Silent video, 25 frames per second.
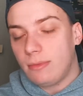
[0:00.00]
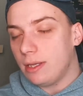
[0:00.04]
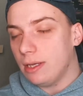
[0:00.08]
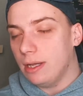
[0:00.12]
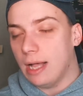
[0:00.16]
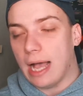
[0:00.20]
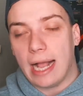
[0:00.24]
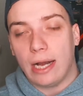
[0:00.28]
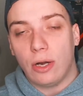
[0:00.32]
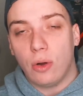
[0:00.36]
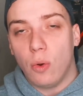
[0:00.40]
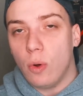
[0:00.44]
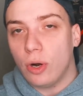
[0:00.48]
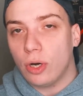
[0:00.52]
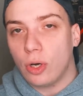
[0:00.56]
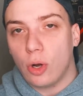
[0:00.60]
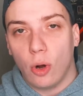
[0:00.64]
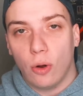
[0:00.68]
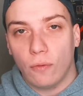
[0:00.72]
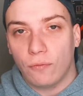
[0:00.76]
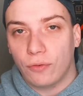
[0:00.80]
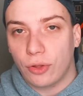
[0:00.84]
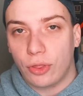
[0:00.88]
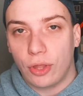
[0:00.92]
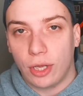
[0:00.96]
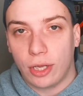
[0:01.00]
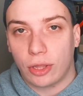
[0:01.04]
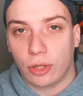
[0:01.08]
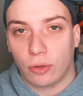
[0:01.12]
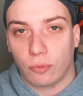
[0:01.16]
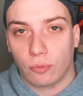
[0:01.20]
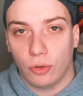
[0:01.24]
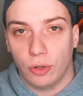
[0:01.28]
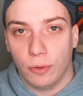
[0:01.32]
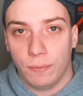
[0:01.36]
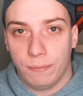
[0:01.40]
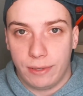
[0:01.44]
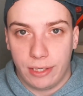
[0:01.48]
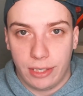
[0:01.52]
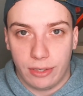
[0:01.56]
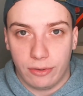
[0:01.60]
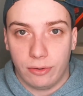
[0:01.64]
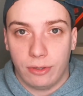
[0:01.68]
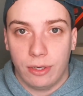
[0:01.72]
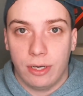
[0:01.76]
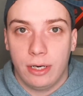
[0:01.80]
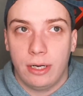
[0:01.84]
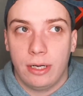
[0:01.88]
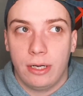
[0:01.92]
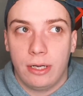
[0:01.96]
I don't want to overthink the room here.
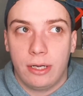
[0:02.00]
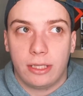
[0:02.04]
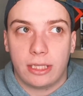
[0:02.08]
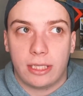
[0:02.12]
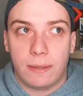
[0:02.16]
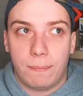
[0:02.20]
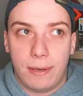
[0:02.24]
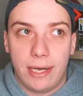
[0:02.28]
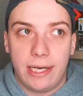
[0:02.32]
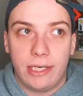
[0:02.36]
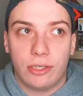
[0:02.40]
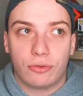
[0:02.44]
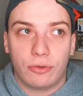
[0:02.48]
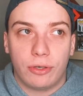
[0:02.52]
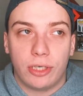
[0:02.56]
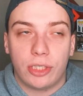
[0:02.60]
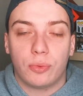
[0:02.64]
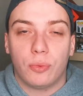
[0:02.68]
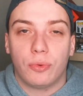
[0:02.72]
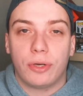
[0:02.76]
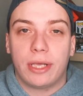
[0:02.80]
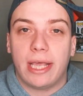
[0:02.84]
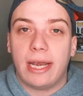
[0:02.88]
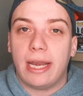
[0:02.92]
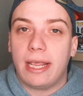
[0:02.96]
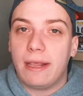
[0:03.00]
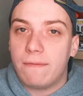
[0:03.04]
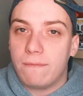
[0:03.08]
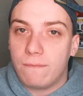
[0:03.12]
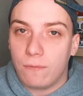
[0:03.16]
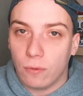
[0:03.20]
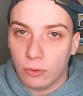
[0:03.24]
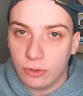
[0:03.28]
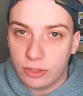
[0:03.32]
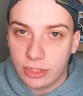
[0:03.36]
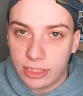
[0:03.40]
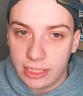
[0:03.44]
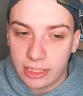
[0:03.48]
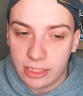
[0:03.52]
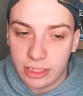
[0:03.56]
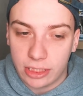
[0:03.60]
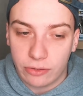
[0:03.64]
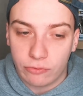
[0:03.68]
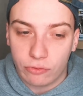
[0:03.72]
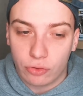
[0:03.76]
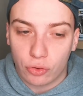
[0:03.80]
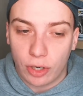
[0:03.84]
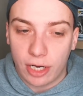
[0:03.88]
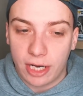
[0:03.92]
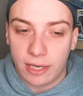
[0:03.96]
The Patriots will get a full season of
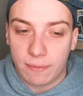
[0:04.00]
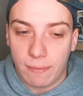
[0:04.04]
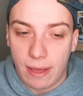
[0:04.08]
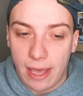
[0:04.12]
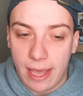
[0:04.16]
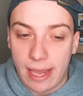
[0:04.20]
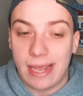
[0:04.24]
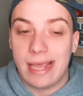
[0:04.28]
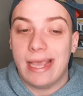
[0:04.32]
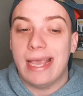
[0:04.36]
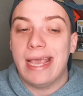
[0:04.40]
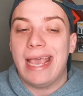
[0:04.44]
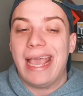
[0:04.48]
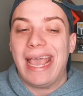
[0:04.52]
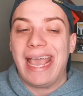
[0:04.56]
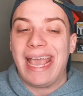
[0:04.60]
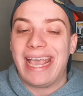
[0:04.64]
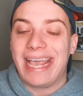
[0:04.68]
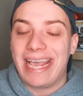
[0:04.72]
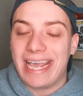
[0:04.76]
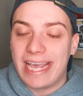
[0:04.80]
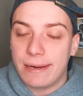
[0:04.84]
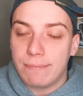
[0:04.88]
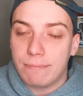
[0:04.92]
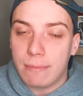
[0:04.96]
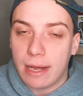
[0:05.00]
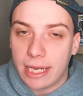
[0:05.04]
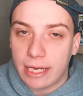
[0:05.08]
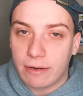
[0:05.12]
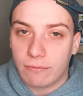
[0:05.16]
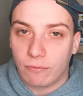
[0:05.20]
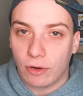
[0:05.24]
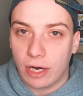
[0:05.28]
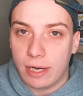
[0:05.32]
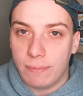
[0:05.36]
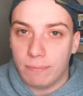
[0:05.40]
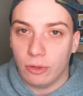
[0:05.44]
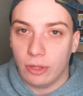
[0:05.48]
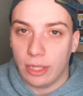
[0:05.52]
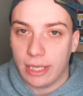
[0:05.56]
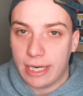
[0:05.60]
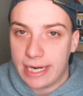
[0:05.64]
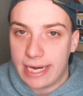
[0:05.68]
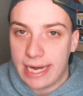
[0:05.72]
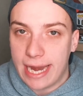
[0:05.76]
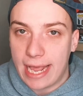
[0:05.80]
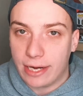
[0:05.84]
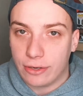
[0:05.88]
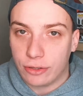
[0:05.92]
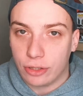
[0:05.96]
Drake May and Mike Vrabel in at
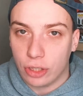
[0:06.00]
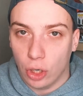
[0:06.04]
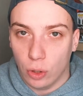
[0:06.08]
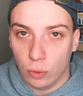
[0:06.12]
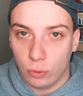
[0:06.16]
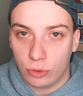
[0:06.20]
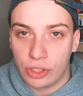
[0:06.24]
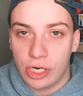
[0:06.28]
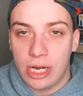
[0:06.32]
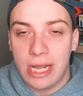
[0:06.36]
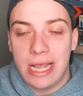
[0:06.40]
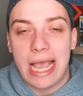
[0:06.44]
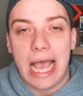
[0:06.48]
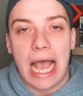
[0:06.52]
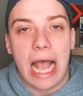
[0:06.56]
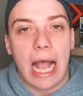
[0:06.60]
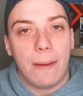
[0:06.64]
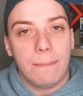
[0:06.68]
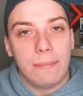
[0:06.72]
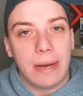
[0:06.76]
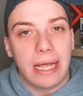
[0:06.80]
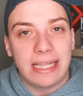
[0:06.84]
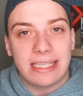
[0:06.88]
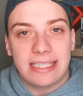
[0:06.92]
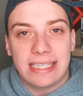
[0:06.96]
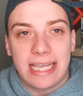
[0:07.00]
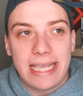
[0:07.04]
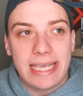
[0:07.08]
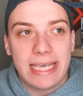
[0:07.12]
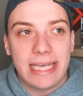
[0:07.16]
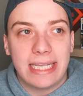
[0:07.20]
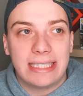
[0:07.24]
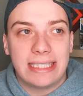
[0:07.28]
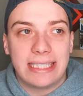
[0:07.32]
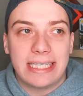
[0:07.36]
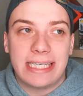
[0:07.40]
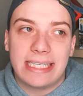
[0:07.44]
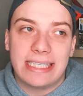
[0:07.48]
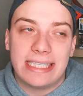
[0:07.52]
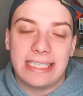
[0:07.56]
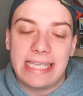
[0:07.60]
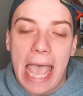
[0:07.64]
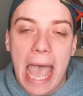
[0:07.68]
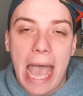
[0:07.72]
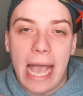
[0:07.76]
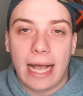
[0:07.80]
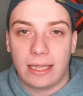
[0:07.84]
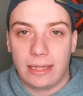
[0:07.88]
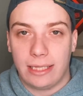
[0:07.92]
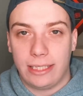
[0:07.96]
head coach. I'm not saying it's
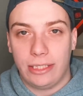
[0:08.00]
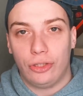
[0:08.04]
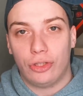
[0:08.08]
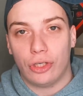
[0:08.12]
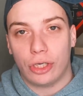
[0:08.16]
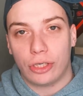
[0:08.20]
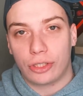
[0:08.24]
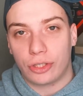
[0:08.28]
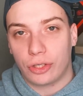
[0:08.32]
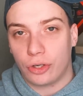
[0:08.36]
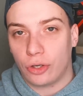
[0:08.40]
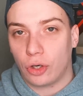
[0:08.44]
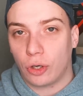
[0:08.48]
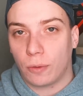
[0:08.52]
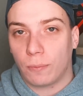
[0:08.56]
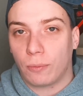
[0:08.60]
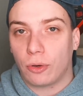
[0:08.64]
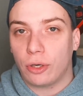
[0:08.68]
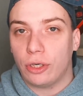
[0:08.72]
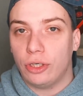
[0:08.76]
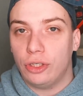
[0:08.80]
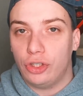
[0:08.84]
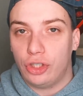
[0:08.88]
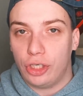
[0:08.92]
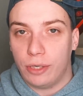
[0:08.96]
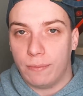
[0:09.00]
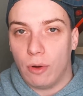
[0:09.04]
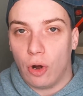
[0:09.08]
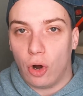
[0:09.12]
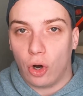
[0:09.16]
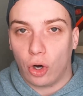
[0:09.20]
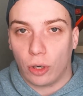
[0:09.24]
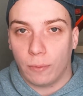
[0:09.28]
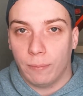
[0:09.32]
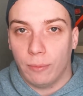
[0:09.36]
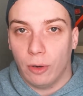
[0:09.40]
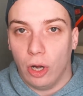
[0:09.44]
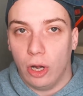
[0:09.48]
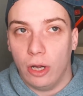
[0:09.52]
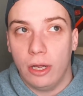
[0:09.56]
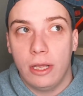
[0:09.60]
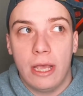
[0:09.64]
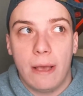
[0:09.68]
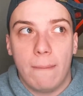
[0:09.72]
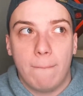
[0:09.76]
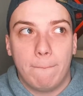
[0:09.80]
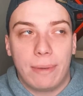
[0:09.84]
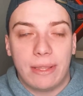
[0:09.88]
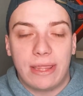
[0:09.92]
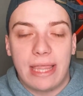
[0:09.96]
exactly Justin Herbert and Jim Harbaugh,
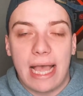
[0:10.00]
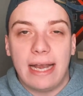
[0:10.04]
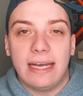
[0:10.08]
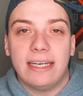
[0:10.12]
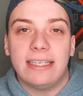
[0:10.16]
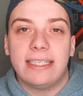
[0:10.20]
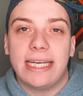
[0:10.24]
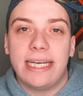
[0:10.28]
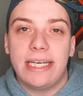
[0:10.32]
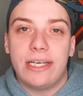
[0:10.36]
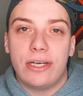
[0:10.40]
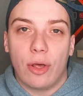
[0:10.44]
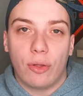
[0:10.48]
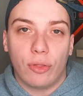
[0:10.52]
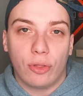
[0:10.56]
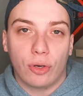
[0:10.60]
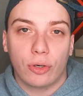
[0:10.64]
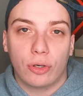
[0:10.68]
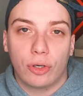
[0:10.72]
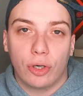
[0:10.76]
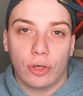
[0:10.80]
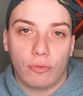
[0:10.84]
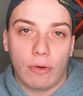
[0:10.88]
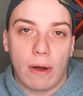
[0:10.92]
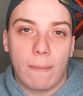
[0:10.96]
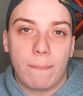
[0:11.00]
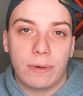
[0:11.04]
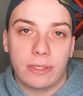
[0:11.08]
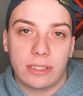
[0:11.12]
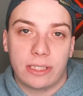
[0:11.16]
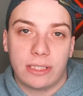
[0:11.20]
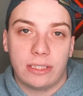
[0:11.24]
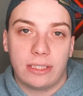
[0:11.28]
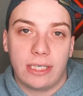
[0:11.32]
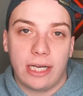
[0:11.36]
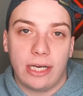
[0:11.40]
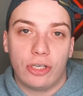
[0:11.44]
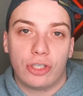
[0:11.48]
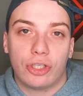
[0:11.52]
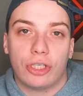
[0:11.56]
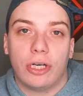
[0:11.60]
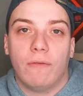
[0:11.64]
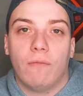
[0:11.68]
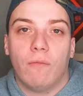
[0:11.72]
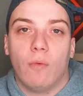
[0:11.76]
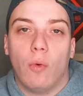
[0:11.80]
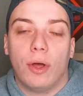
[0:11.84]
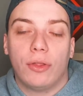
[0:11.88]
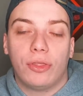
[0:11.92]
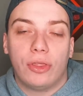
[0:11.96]
but that is another good representation of
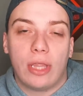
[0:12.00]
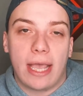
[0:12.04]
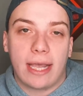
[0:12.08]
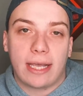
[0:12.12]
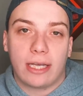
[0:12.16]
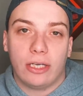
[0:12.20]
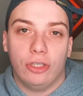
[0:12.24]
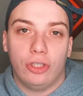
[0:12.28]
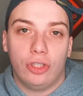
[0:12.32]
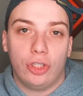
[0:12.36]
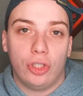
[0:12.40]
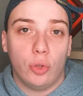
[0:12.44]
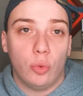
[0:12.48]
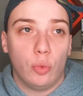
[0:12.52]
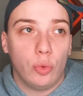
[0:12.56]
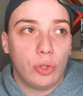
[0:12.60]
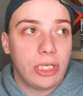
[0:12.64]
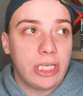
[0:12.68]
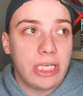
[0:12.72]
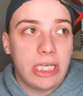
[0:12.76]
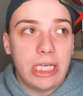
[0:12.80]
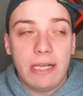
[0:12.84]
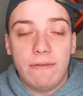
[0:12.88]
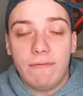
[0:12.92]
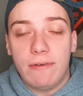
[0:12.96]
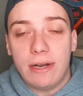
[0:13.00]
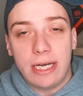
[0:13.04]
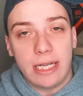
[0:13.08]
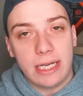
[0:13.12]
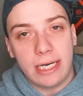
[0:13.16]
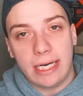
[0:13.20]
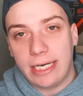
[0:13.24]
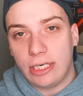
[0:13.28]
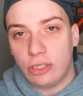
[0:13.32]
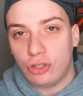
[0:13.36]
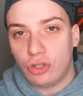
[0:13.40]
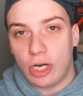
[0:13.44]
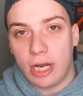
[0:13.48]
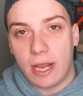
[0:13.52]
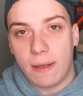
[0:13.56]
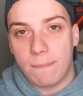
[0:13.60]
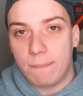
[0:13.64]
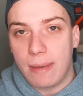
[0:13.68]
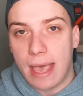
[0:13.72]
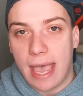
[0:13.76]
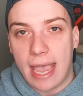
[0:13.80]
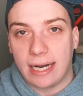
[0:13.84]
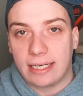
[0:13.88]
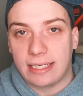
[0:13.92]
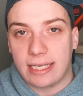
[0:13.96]
what that can do, even in a
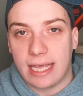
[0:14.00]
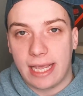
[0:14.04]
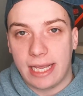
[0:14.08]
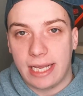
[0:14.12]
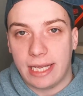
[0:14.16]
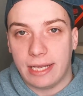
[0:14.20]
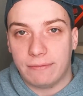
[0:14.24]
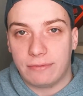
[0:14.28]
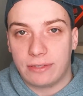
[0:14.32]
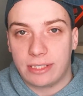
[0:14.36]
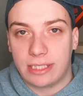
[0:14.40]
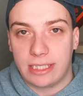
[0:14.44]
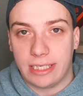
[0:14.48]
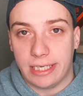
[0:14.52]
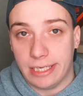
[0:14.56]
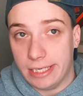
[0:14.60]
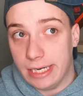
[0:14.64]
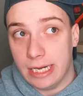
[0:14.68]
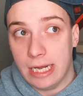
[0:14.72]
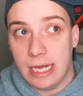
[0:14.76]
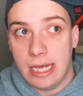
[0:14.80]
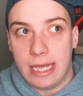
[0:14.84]
jam-packed AFC.